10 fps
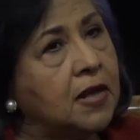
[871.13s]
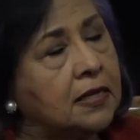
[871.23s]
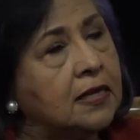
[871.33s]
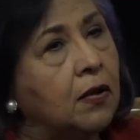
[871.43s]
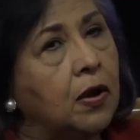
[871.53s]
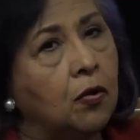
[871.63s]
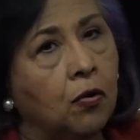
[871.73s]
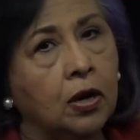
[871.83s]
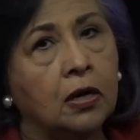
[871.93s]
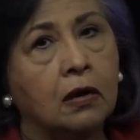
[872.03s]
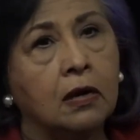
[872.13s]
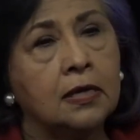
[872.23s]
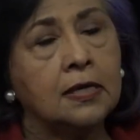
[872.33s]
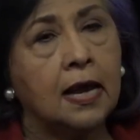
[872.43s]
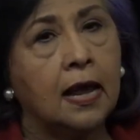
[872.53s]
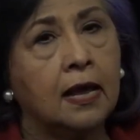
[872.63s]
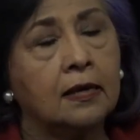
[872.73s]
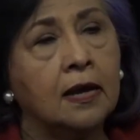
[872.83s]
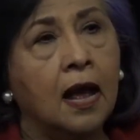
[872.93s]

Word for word: That's how I organized, and